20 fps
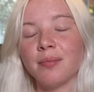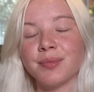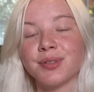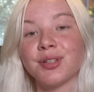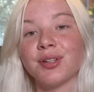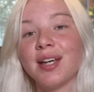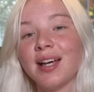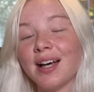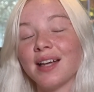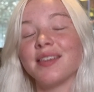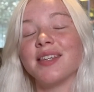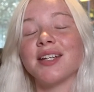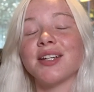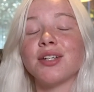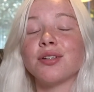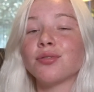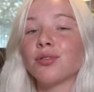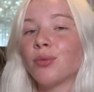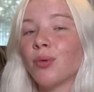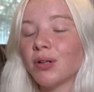So yeah,
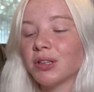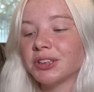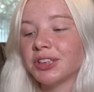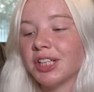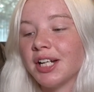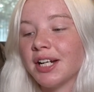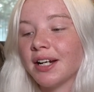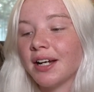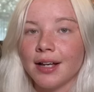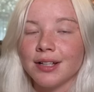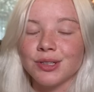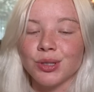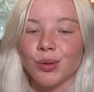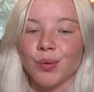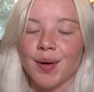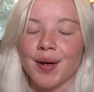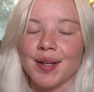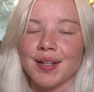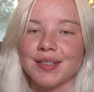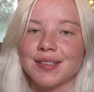thank you for watching. As
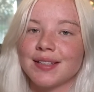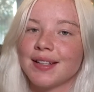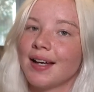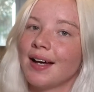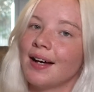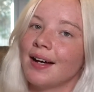always,